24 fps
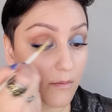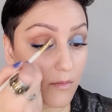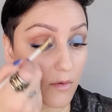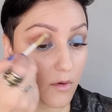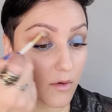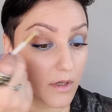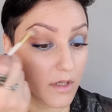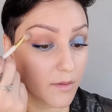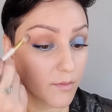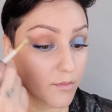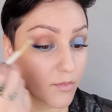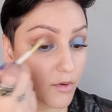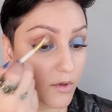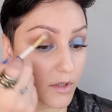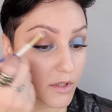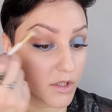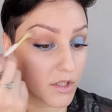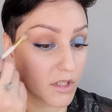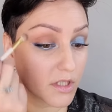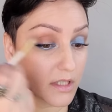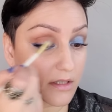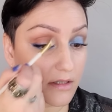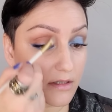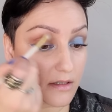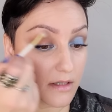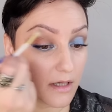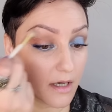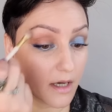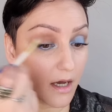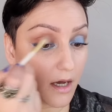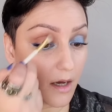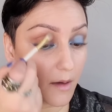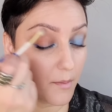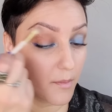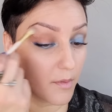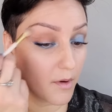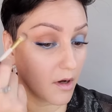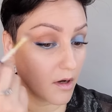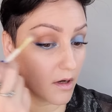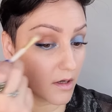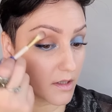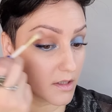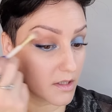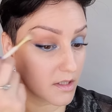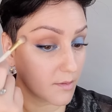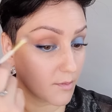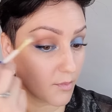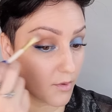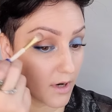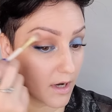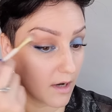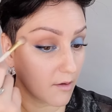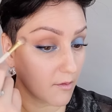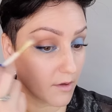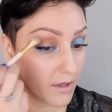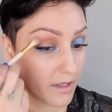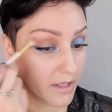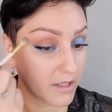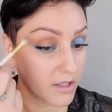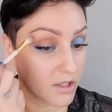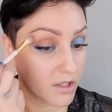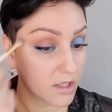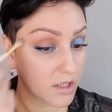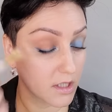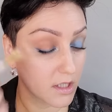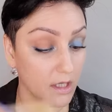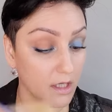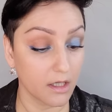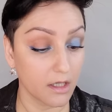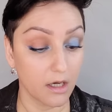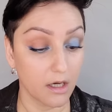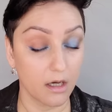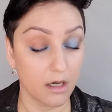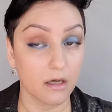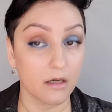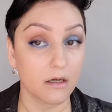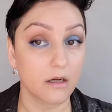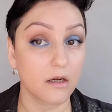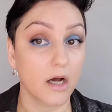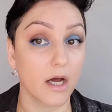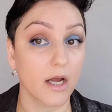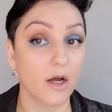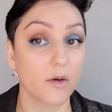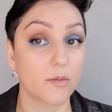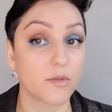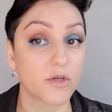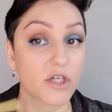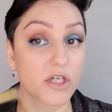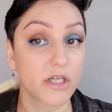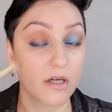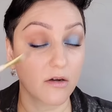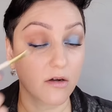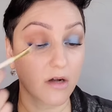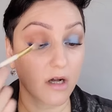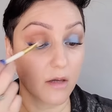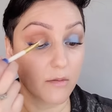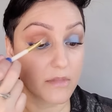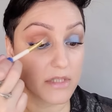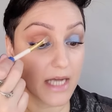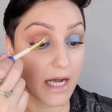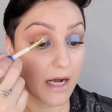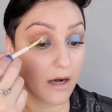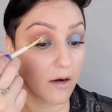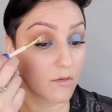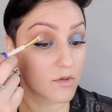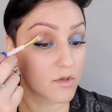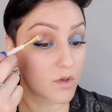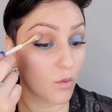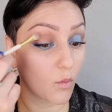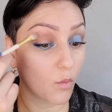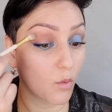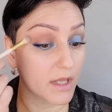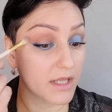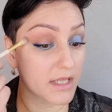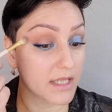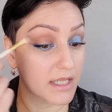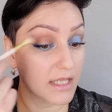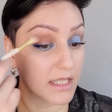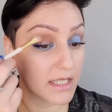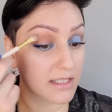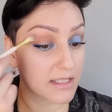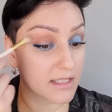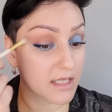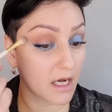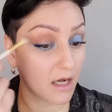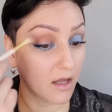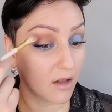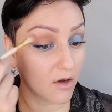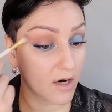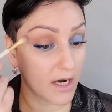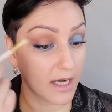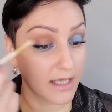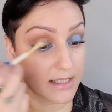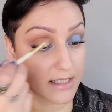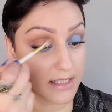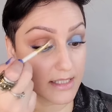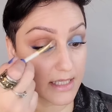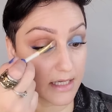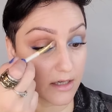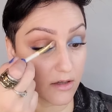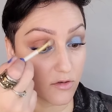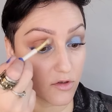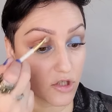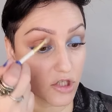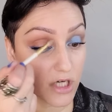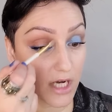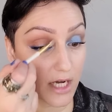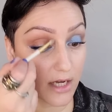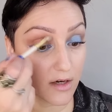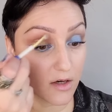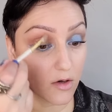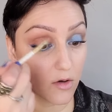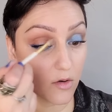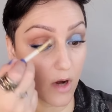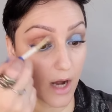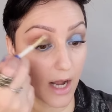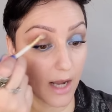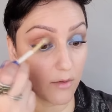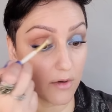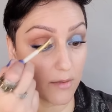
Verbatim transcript: I'm going to push this up onto the brow ridge. God, I hope Chanel comes out with this color as a single shadow.